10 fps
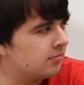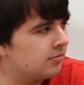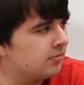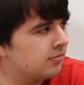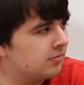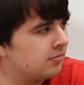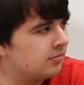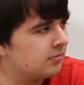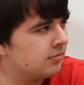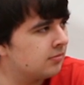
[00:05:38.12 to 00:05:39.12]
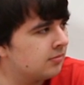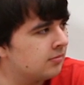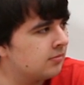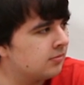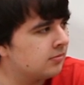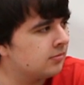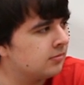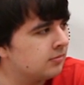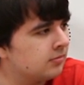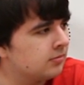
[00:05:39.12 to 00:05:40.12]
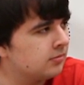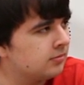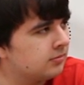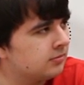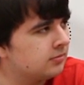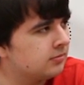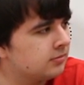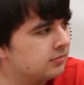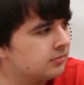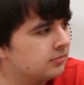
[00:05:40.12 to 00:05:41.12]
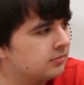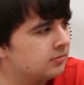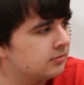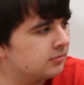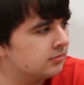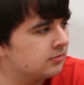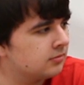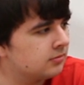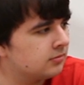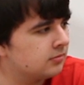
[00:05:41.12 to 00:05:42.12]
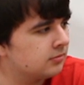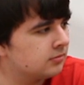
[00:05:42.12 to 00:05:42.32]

No words are spoken by the person on screen.